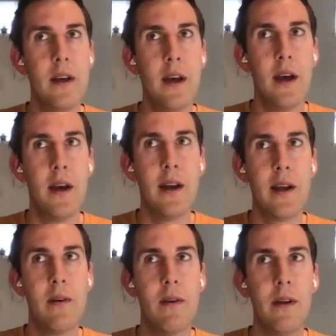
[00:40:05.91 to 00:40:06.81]
uh,
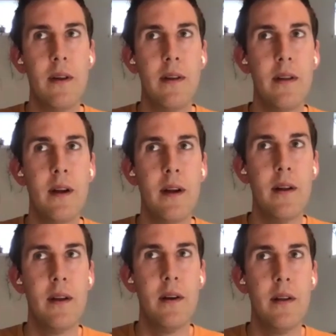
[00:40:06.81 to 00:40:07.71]
like the
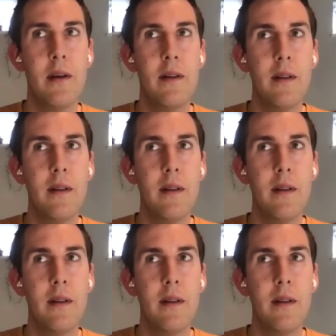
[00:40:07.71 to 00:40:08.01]
you know the,